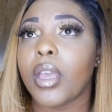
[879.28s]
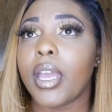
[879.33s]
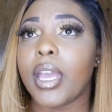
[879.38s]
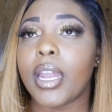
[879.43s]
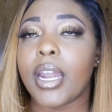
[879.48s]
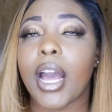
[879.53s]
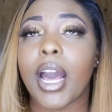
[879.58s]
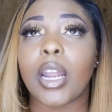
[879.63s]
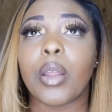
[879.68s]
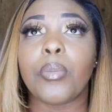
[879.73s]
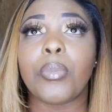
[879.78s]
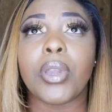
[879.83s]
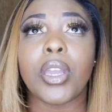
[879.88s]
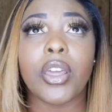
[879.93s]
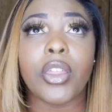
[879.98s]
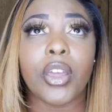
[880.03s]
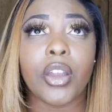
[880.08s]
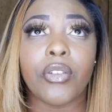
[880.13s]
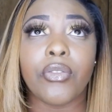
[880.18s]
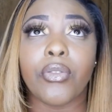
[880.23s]
and how to
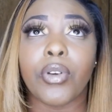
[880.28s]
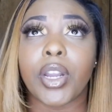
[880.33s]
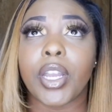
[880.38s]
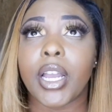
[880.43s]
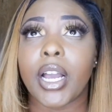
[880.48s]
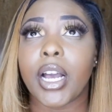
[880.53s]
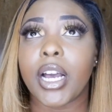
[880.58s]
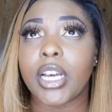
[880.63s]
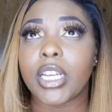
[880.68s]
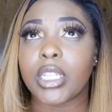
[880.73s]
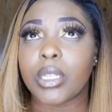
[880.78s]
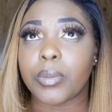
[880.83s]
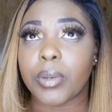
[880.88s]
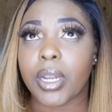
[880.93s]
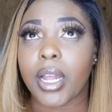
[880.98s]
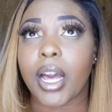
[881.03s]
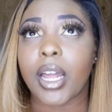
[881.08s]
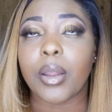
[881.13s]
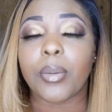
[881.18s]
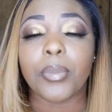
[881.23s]
be there for your
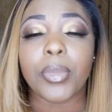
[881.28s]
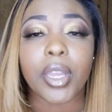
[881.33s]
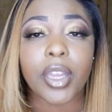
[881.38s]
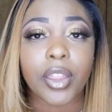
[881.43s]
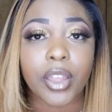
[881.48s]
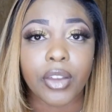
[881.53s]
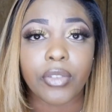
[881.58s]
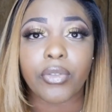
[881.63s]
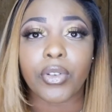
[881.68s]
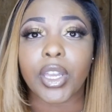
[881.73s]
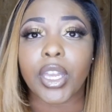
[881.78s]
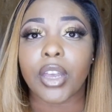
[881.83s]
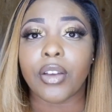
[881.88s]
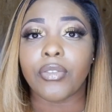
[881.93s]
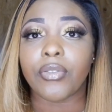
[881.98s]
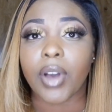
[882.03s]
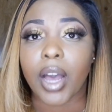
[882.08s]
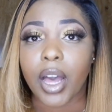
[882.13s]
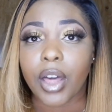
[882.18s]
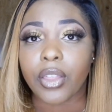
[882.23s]
husband, how to be there for your
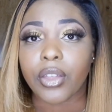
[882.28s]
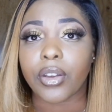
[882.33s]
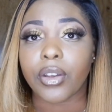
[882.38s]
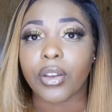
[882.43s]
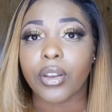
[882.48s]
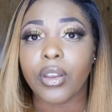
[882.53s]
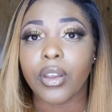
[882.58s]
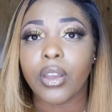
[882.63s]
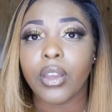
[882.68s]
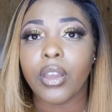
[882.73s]
father.